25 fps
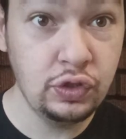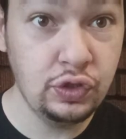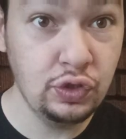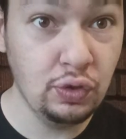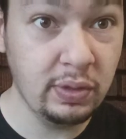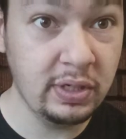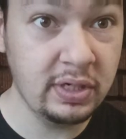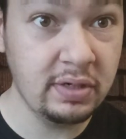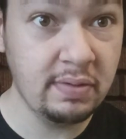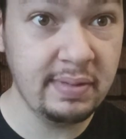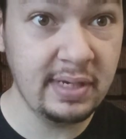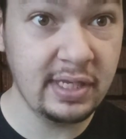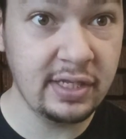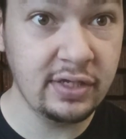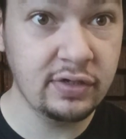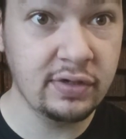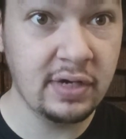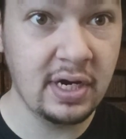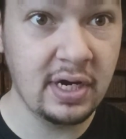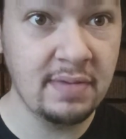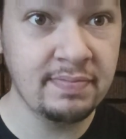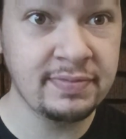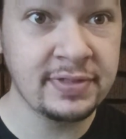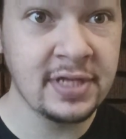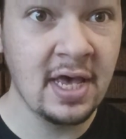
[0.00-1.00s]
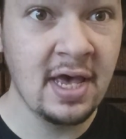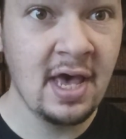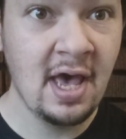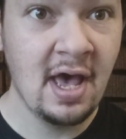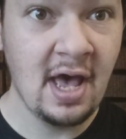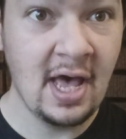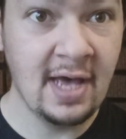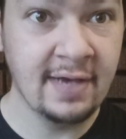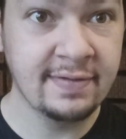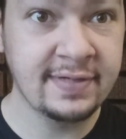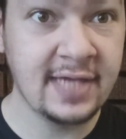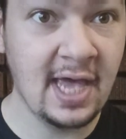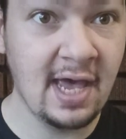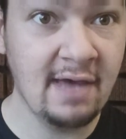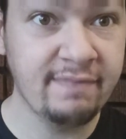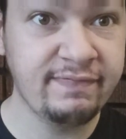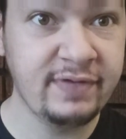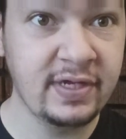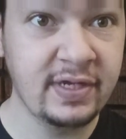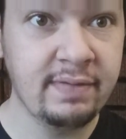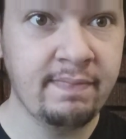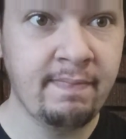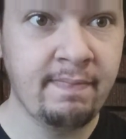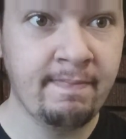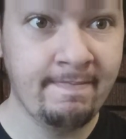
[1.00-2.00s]
200 milligrams of
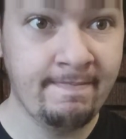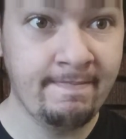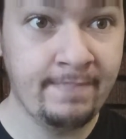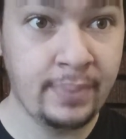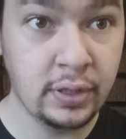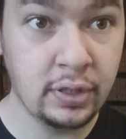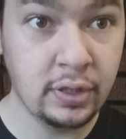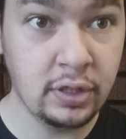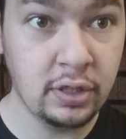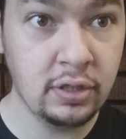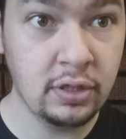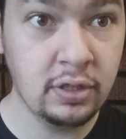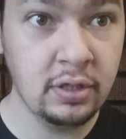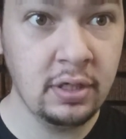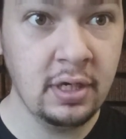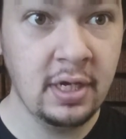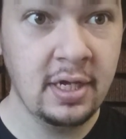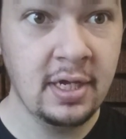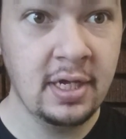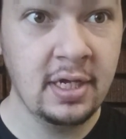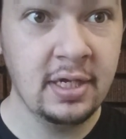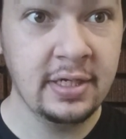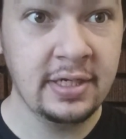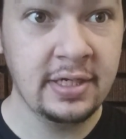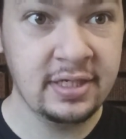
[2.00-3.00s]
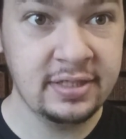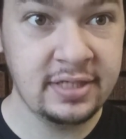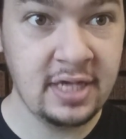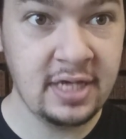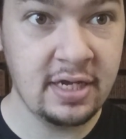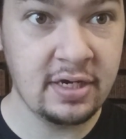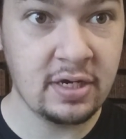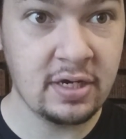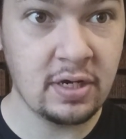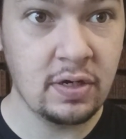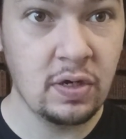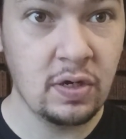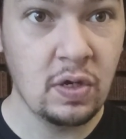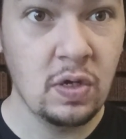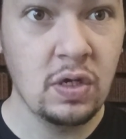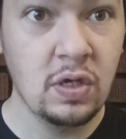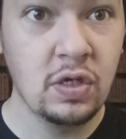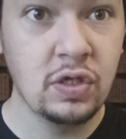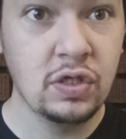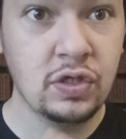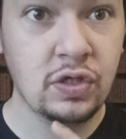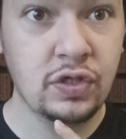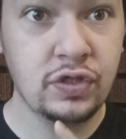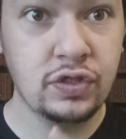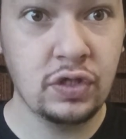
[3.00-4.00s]
caffeine per container.
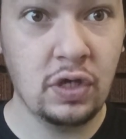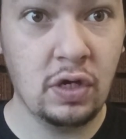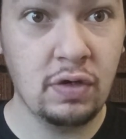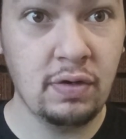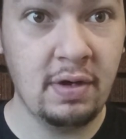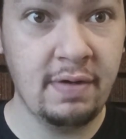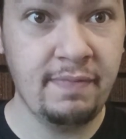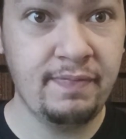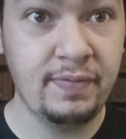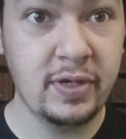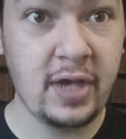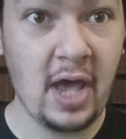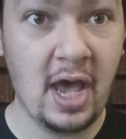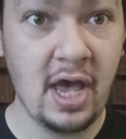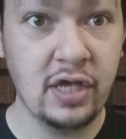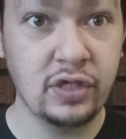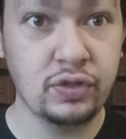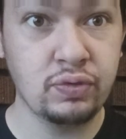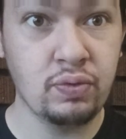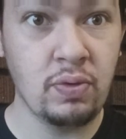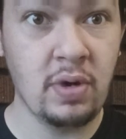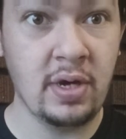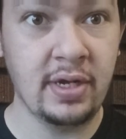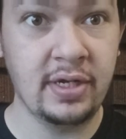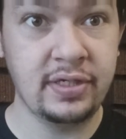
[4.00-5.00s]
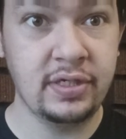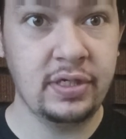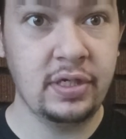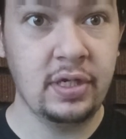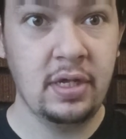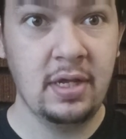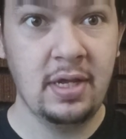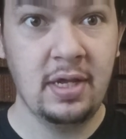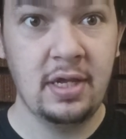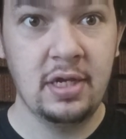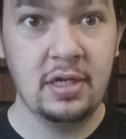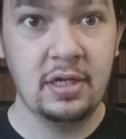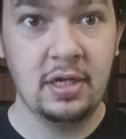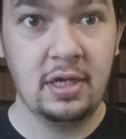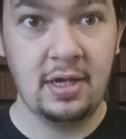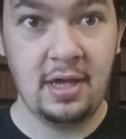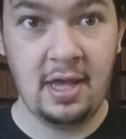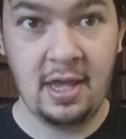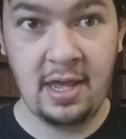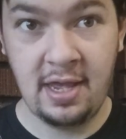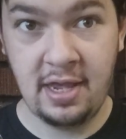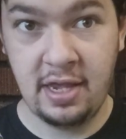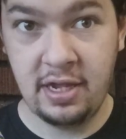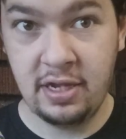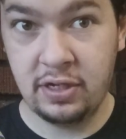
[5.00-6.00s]
So if you guys want
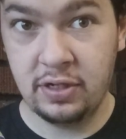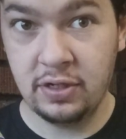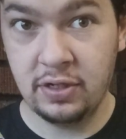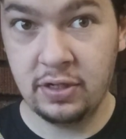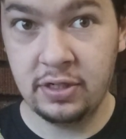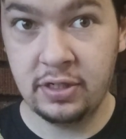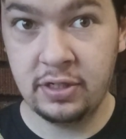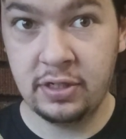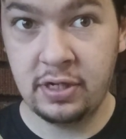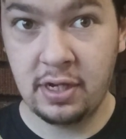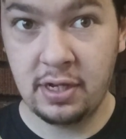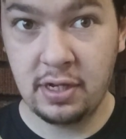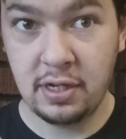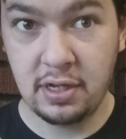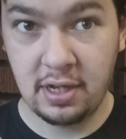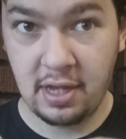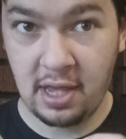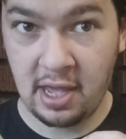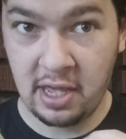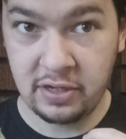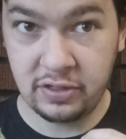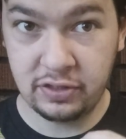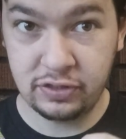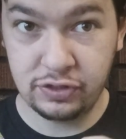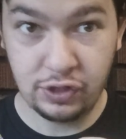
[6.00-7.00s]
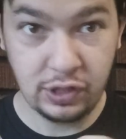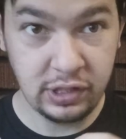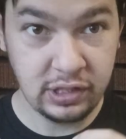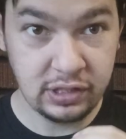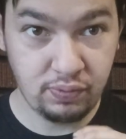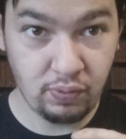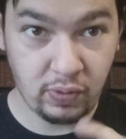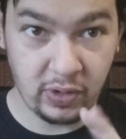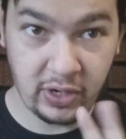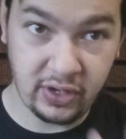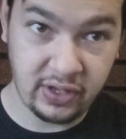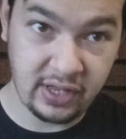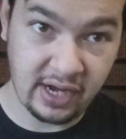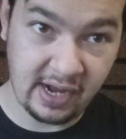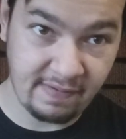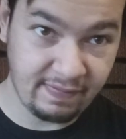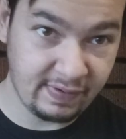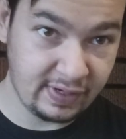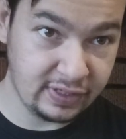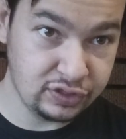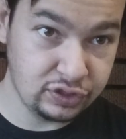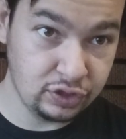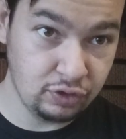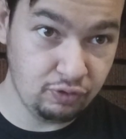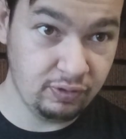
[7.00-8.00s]
a good energy drink where you could have
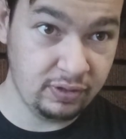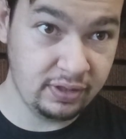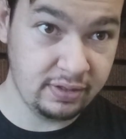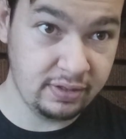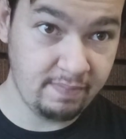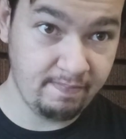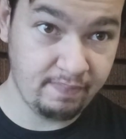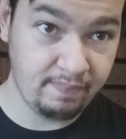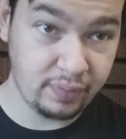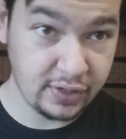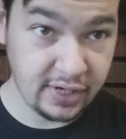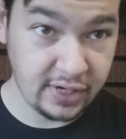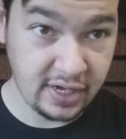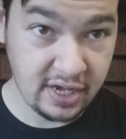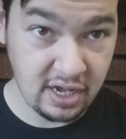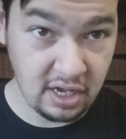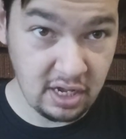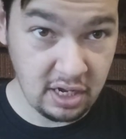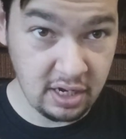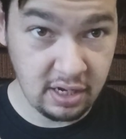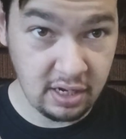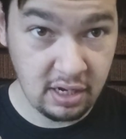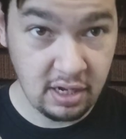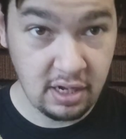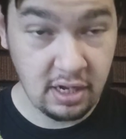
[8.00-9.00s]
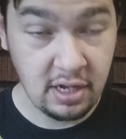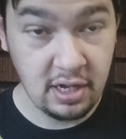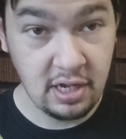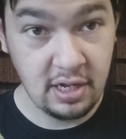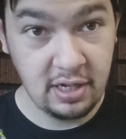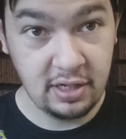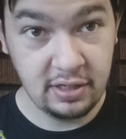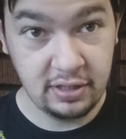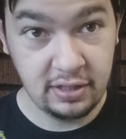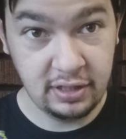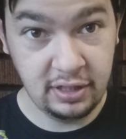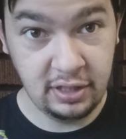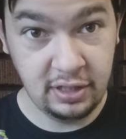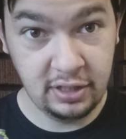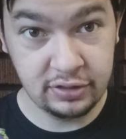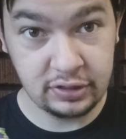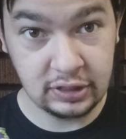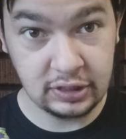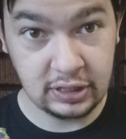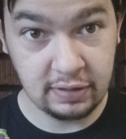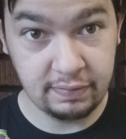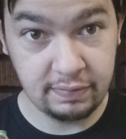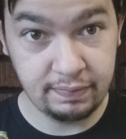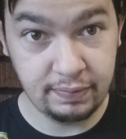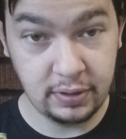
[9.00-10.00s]
like two of them per day, these
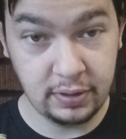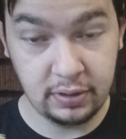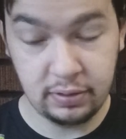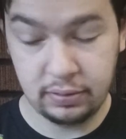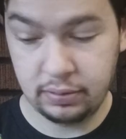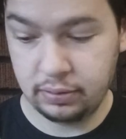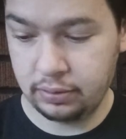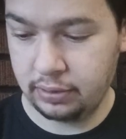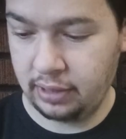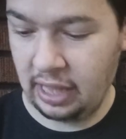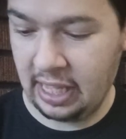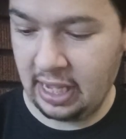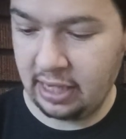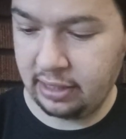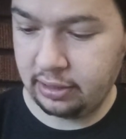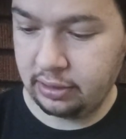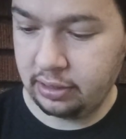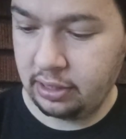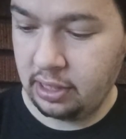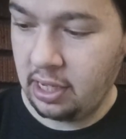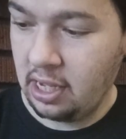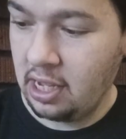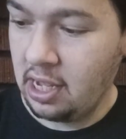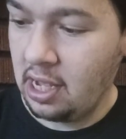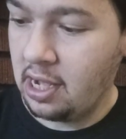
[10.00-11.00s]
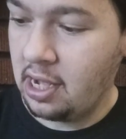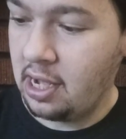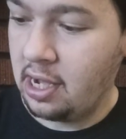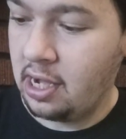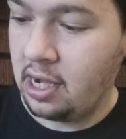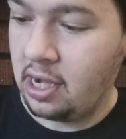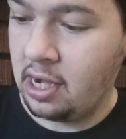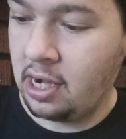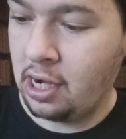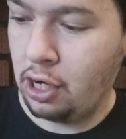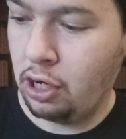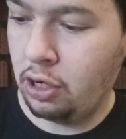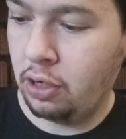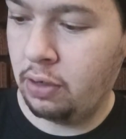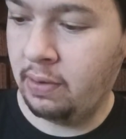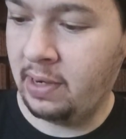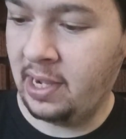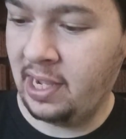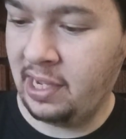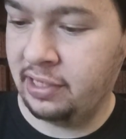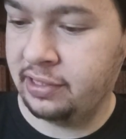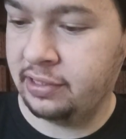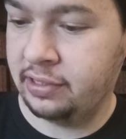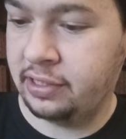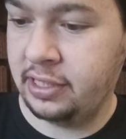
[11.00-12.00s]
are good for that. Oh,
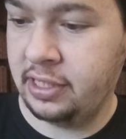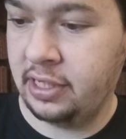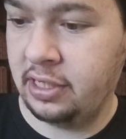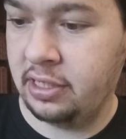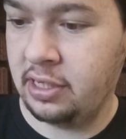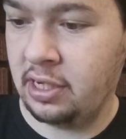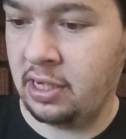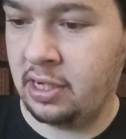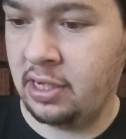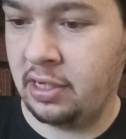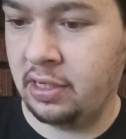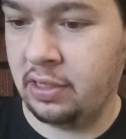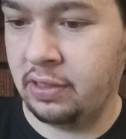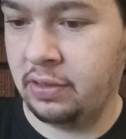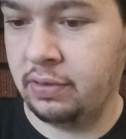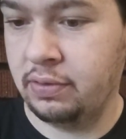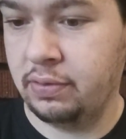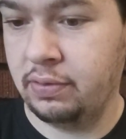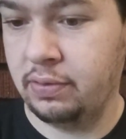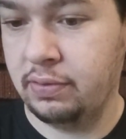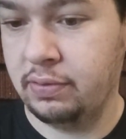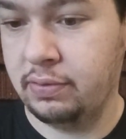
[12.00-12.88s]
and the